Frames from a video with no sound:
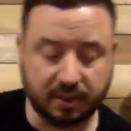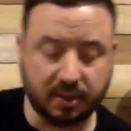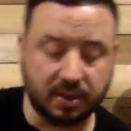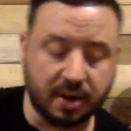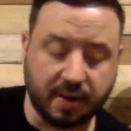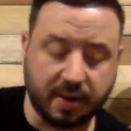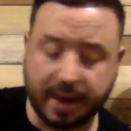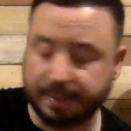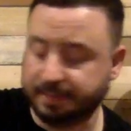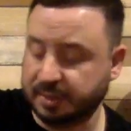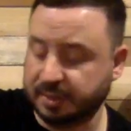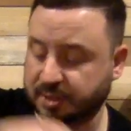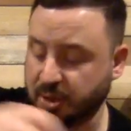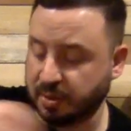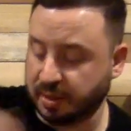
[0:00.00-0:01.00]
All right,
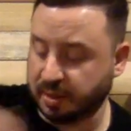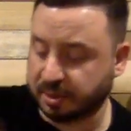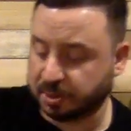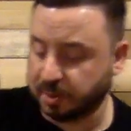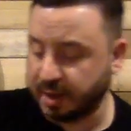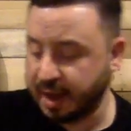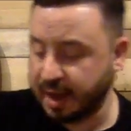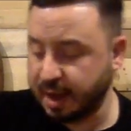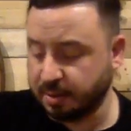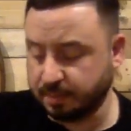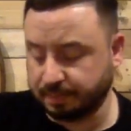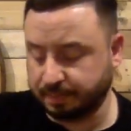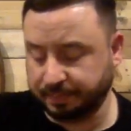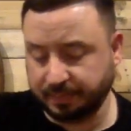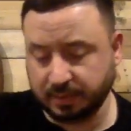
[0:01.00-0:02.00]
let's go to this one
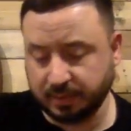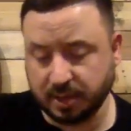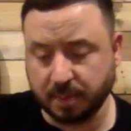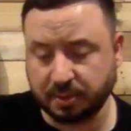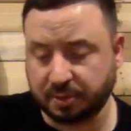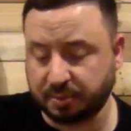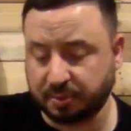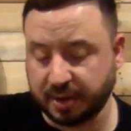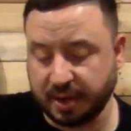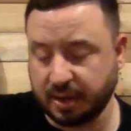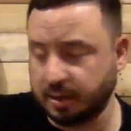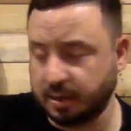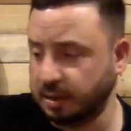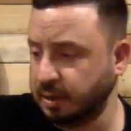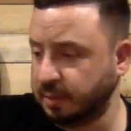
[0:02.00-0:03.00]
now. Number three.
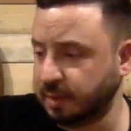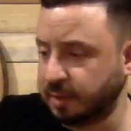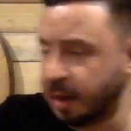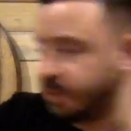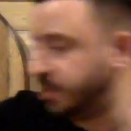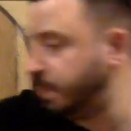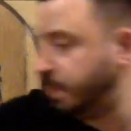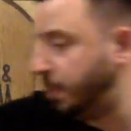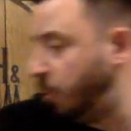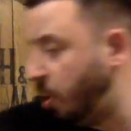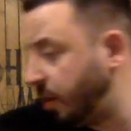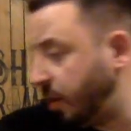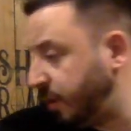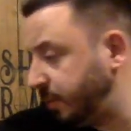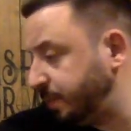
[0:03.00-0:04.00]
Grab a sip of
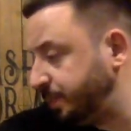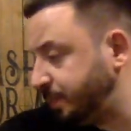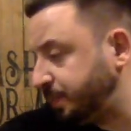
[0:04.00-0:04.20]
water.